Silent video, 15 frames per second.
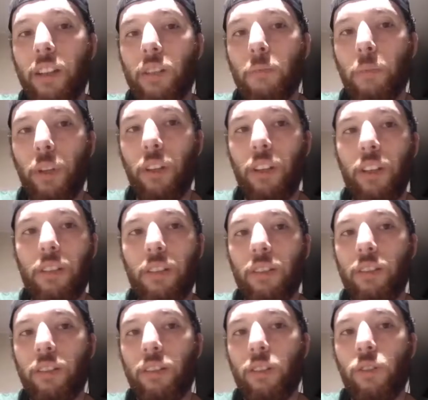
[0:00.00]
ability
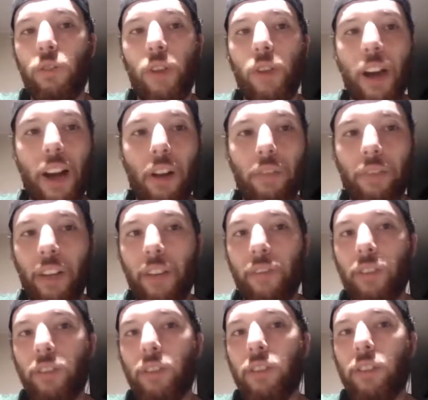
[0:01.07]
to dry out
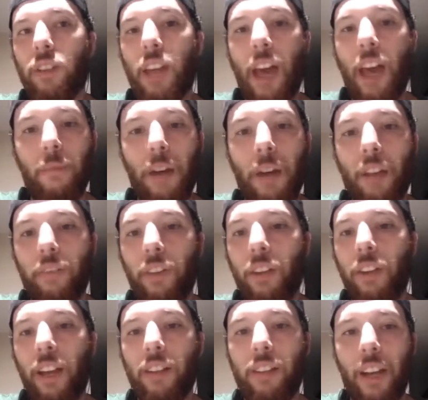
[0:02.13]
flavors and add mouthfeel
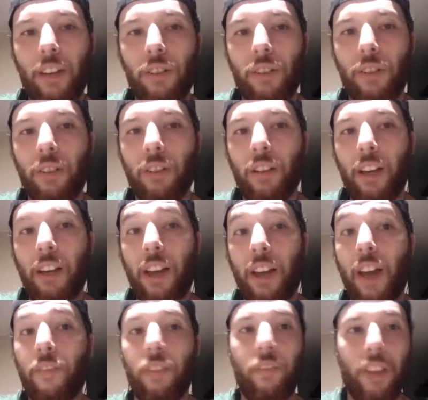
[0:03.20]
and add texture and
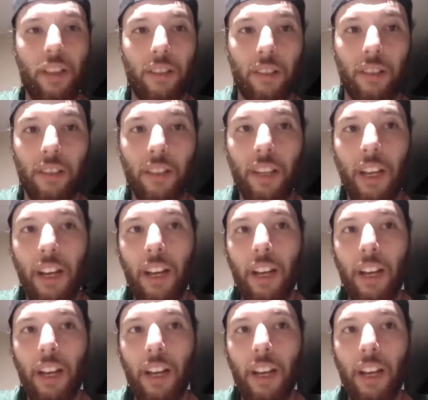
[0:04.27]
effervescence,